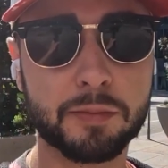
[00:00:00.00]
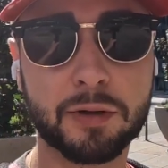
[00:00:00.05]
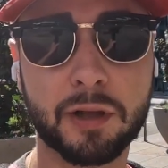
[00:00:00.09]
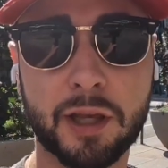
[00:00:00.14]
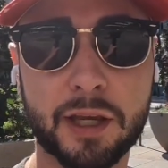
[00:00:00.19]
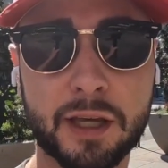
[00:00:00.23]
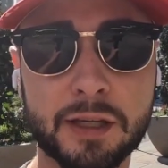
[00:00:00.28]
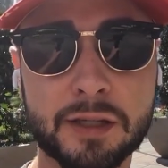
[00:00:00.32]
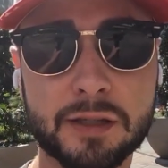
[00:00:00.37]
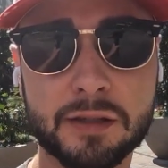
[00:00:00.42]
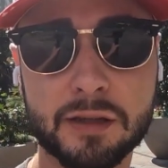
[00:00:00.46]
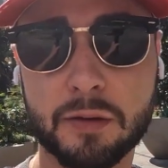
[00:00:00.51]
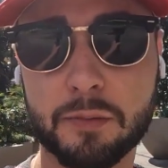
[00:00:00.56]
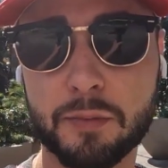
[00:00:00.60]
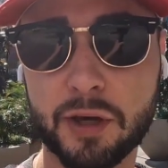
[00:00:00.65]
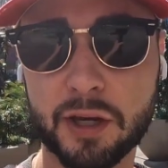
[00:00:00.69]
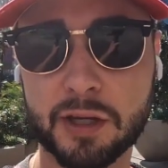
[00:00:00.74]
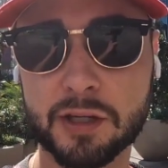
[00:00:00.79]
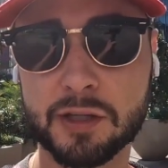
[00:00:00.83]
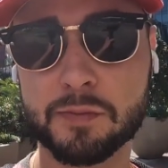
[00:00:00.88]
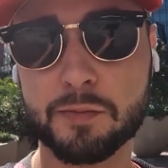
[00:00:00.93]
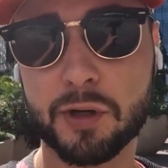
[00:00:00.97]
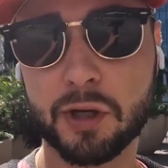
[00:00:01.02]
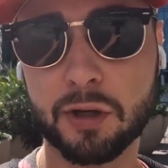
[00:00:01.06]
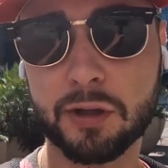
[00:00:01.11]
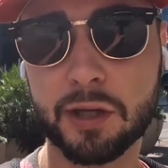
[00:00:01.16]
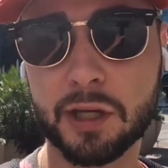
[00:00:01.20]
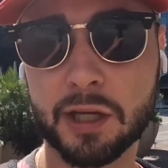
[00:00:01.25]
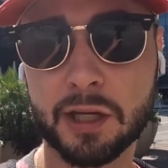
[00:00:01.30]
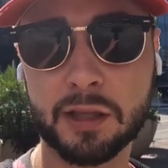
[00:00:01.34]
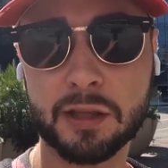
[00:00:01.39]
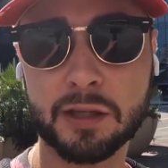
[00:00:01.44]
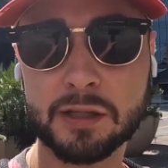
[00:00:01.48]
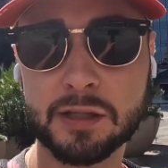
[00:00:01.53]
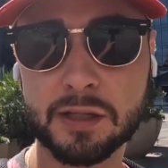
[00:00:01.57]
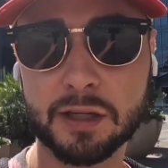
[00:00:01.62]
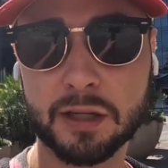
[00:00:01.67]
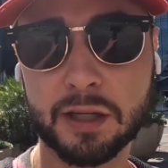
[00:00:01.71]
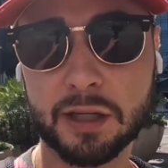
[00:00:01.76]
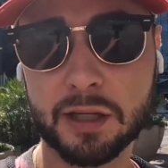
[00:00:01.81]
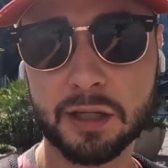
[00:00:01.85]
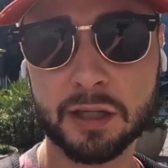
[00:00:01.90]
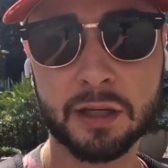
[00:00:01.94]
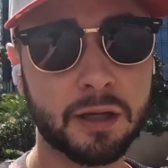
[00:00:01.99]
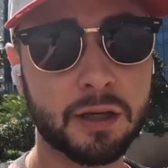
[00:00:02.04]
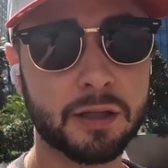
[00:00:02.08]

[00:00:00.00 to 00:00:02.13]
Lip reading: Place, the biggest building in the city,